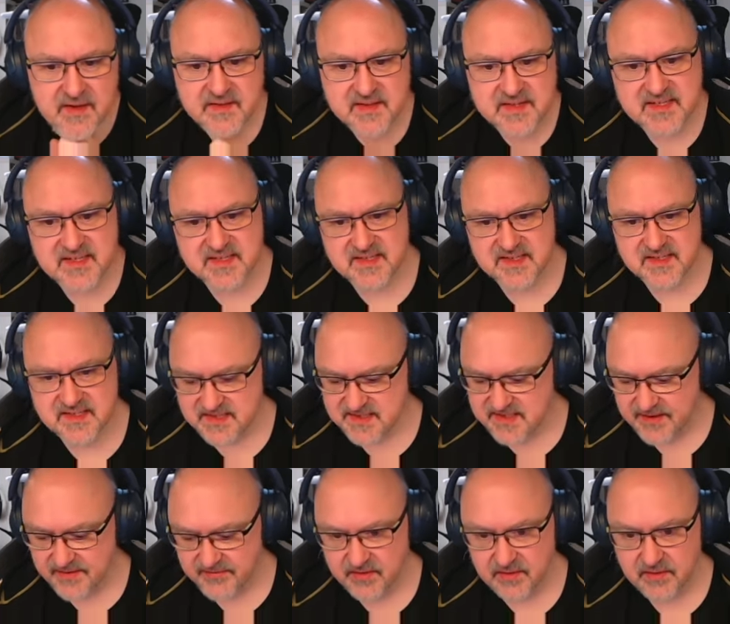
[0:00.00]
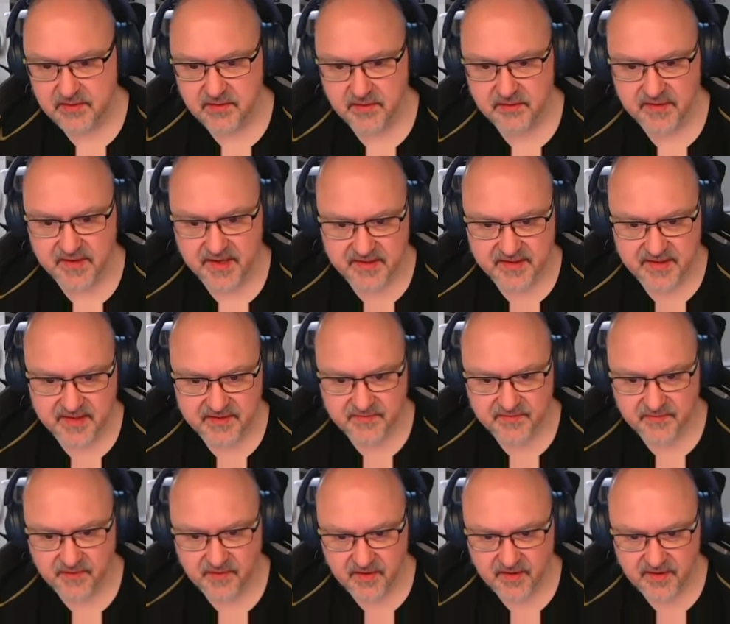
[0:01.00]
This isn't 7. Okay, that's
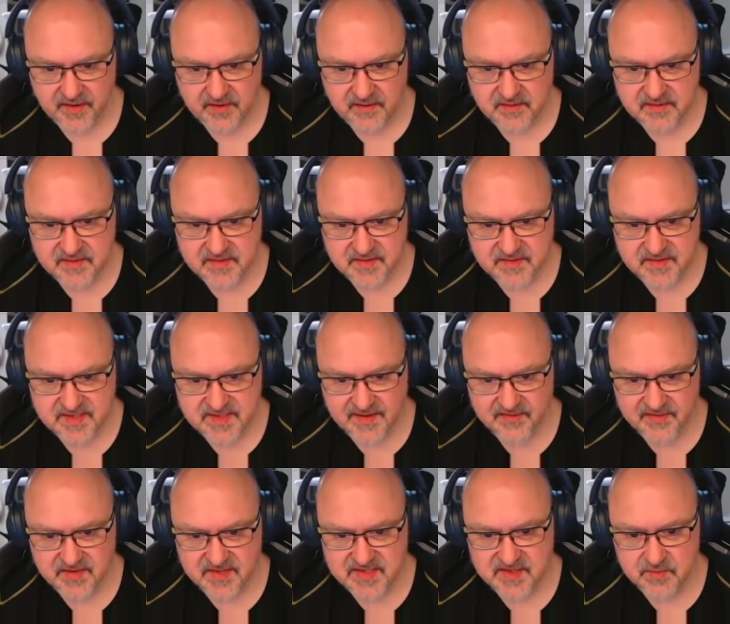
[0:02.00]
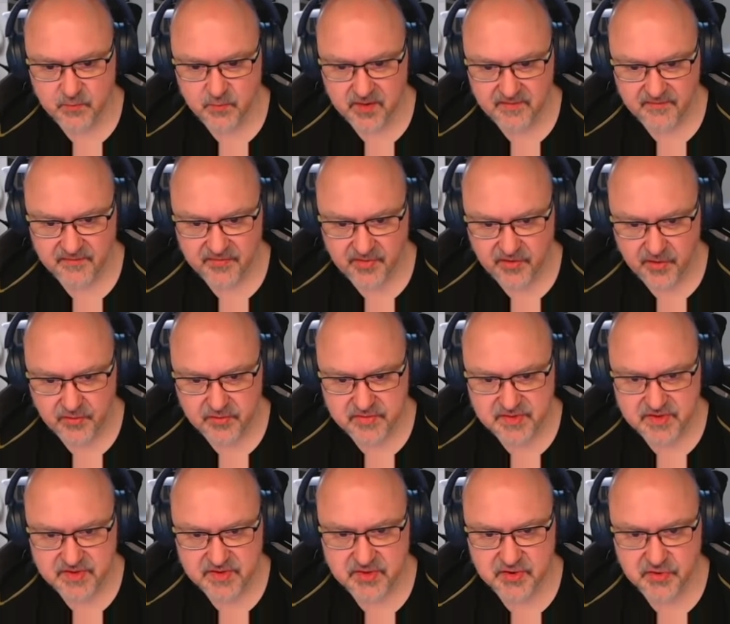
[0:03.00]
fine. So 7 is in one of
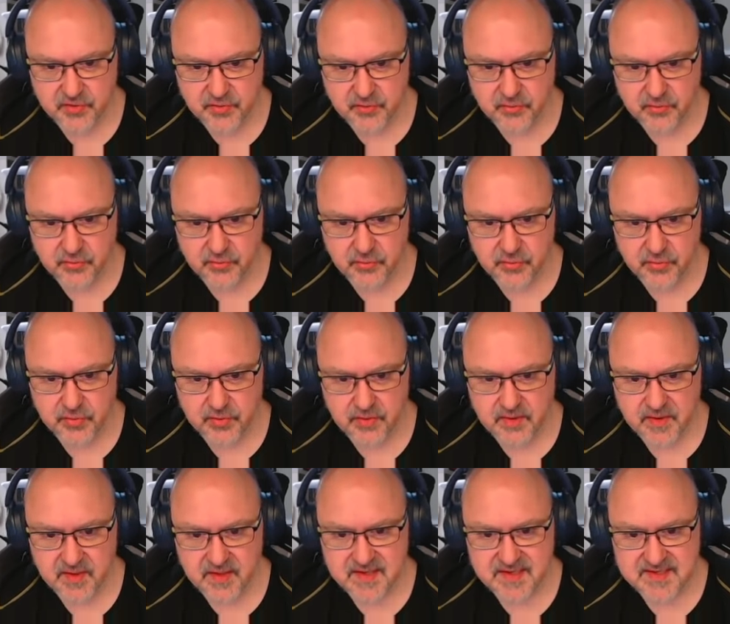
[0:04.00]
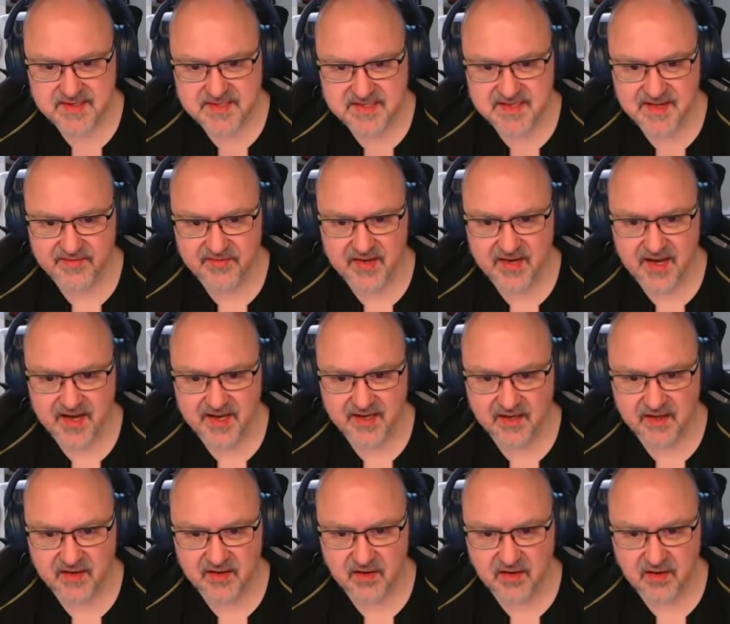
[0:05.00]
those two. eight,
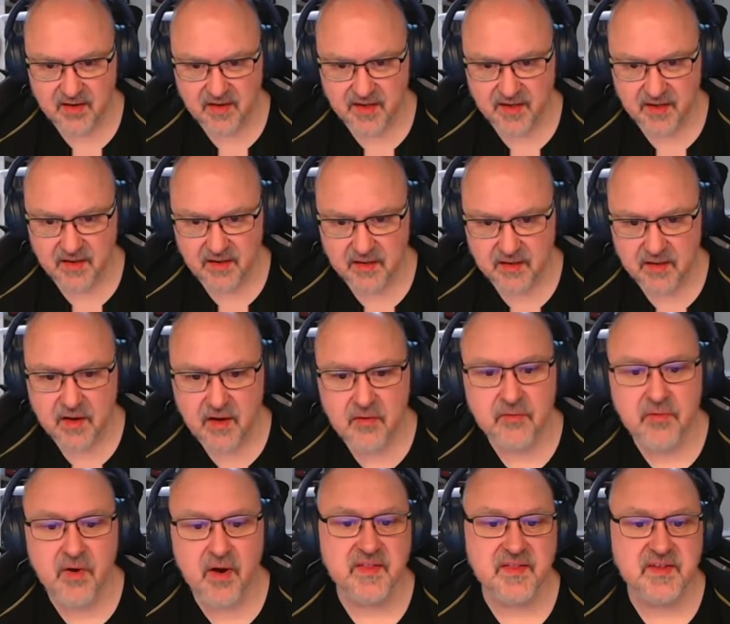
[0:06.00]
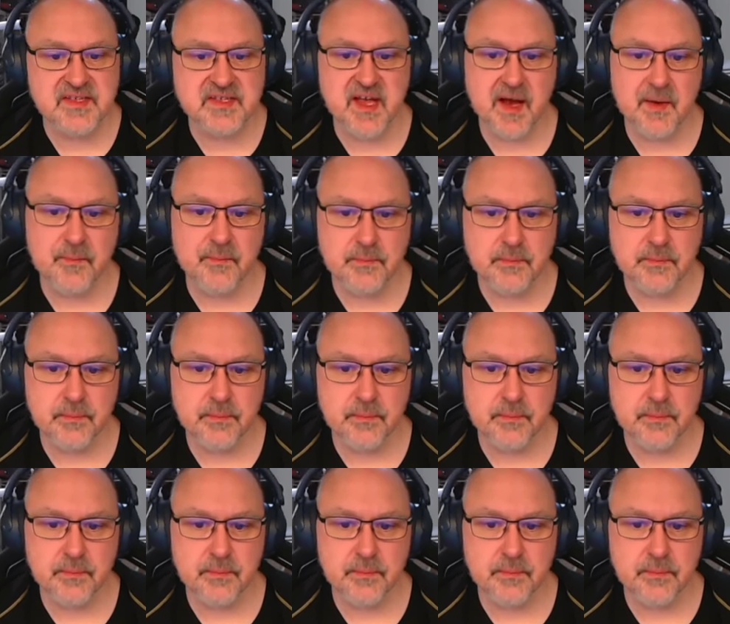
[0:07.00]
nine. Right, this can't...